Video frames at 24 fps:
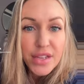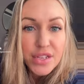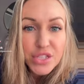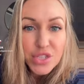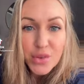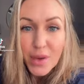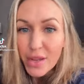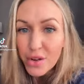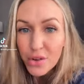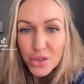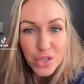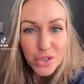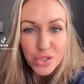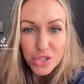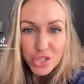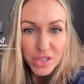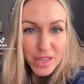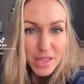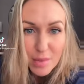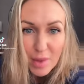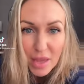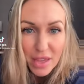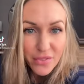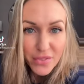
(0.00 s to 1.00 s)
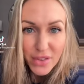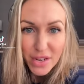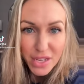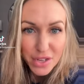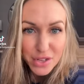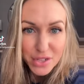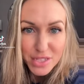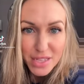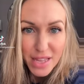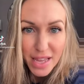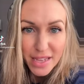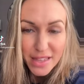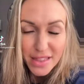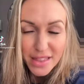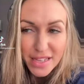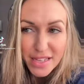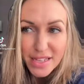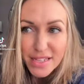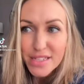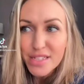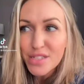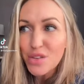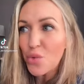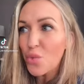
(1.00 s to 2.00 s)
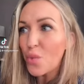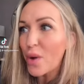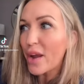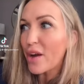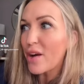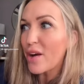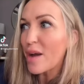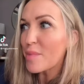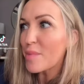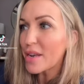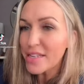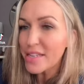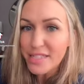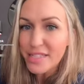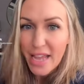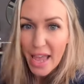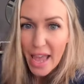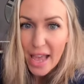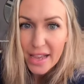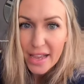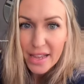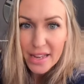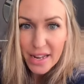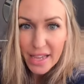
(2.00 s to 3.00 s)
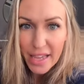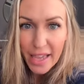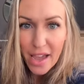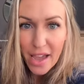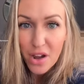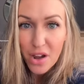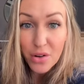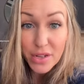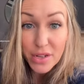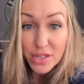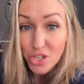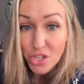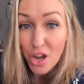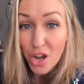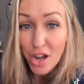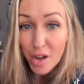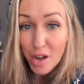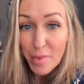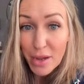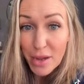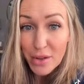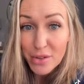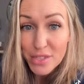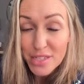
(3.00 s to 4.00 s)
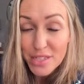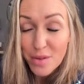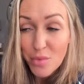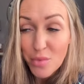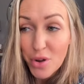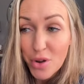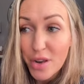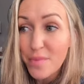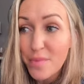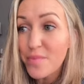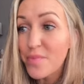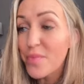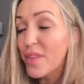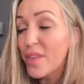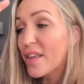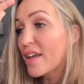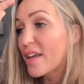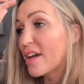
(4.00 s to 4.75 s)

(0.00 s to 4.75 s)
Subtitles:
So I don't usually make videos like this where I'm going to tag an account and talk about someone.